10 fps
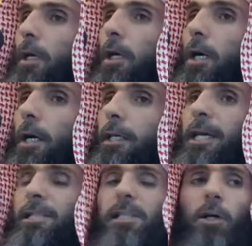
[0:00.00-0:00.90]

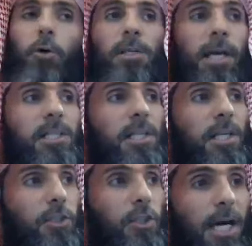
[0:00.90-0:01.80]
against, or
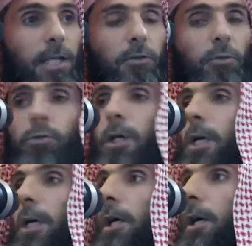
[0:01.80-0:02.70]
is trying to
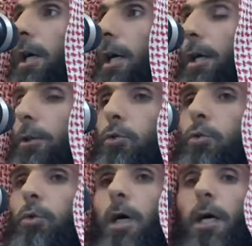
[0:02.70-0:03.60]

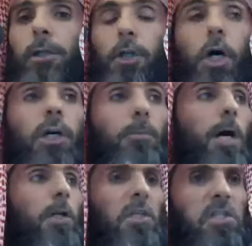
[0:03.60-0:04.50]
talk
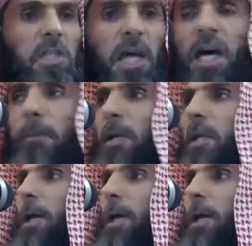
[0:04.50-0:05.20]
about Islam and